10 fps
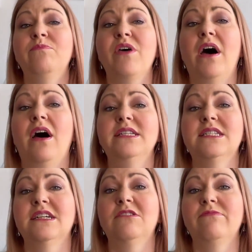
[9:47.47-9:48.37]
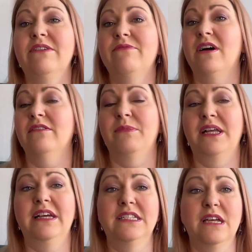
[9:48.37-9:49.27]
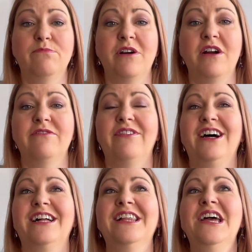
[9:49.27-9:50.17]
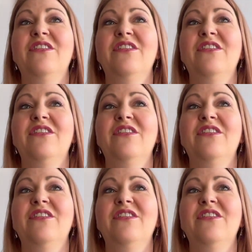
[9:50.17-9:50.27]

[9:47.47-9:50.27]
that I still rerun on my LinkedIn profile.